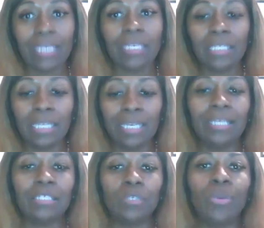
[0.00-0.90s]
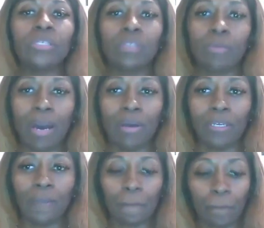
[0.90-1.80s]
And then he speaks about
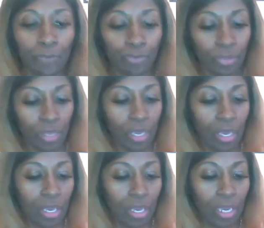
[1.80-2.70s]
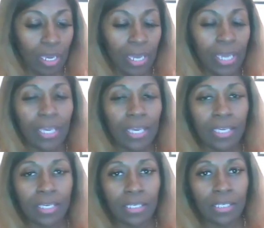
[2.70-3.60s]
it. He
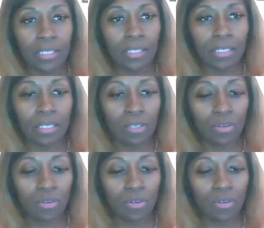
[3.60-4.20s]
is,